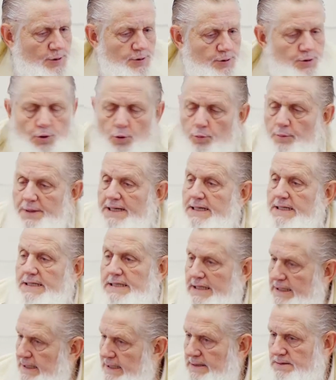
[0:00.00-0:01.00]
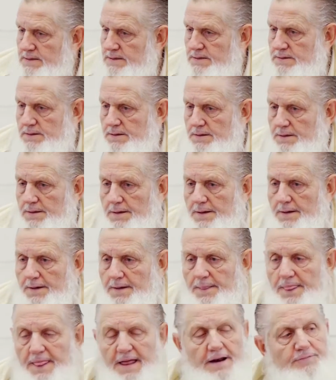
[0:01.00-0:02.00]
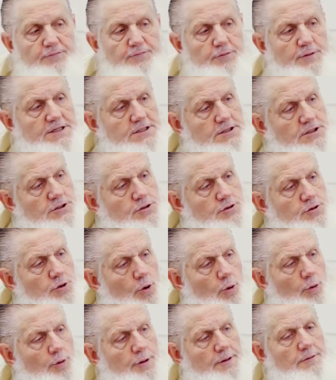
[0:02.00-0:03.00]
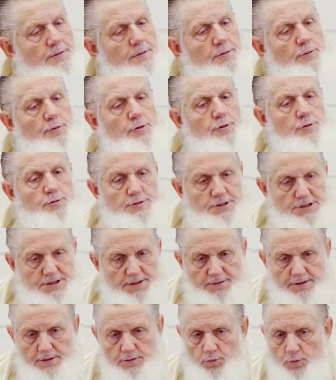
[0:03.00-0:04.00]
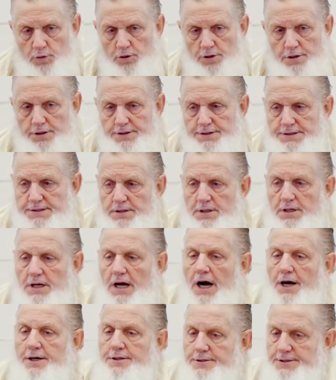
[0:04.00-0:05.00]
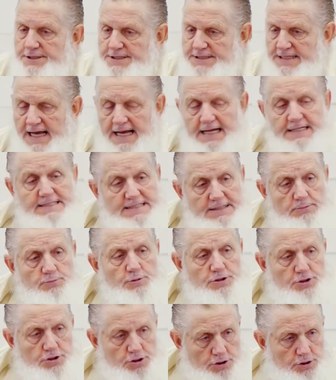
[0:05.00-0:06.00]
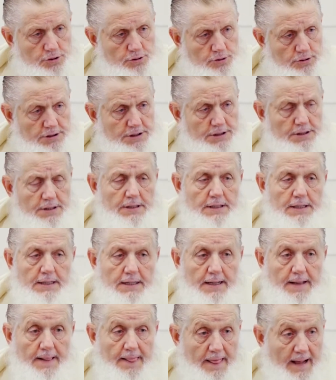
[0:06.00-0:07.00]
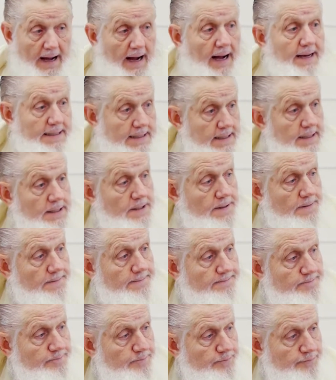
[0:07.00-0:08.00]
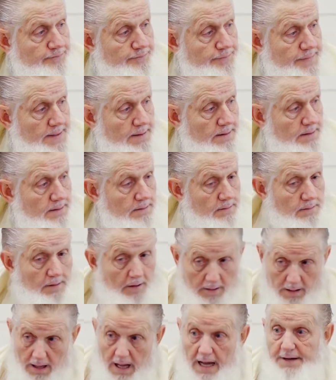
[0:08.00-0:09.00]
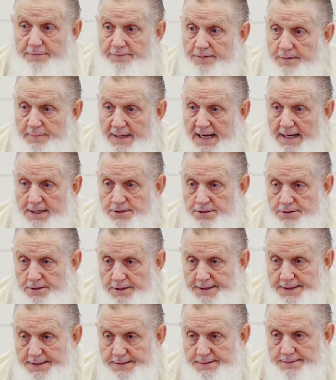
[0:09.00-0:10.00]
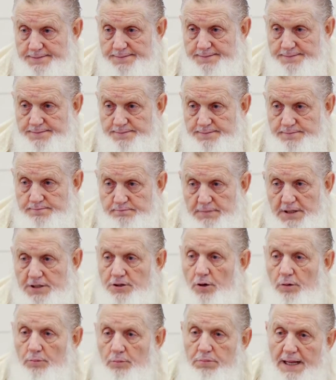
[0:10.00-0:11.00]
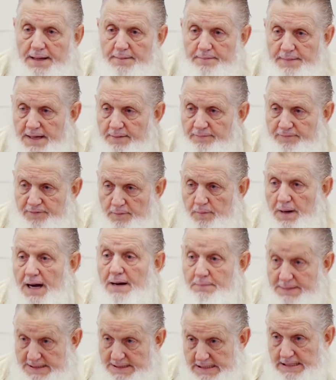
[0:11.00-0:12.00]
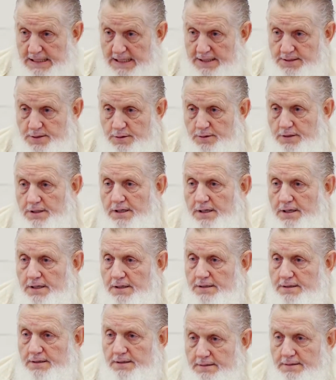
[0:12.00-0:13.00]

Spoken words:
So many things that if we just know the roots of these words, understand, sit with the shuyukh. I did. A lot of them, actually. But don't blame them for my mistakes, okay?